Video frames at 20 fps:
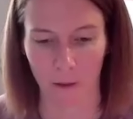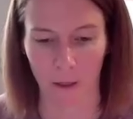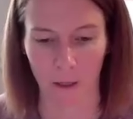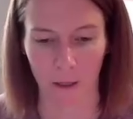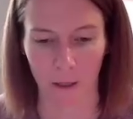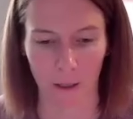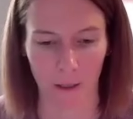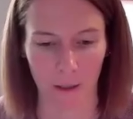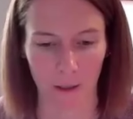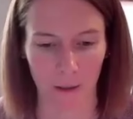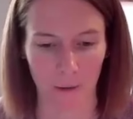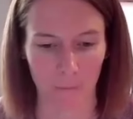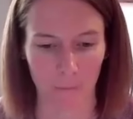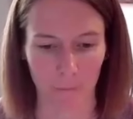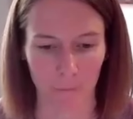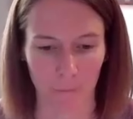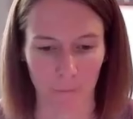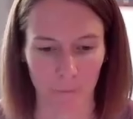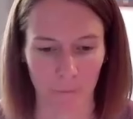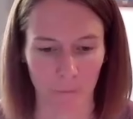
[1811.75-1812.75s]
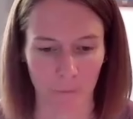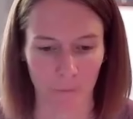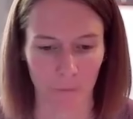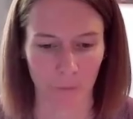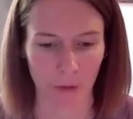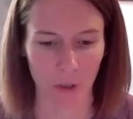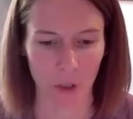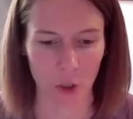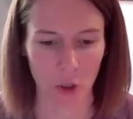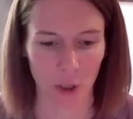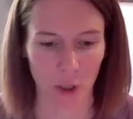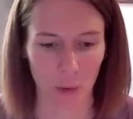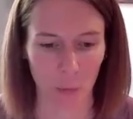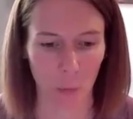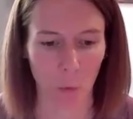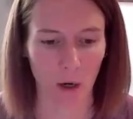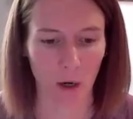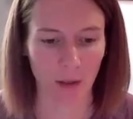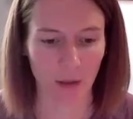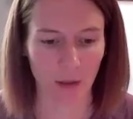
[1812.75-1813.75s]
Um,
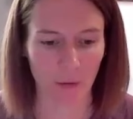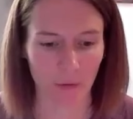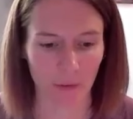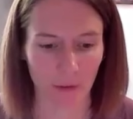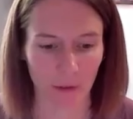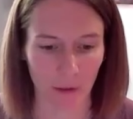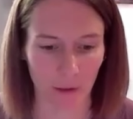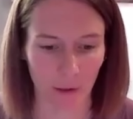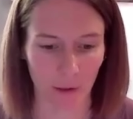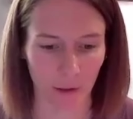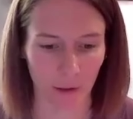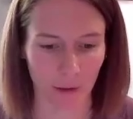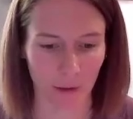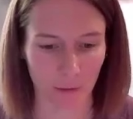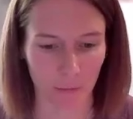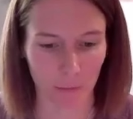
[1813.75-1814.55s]
one of the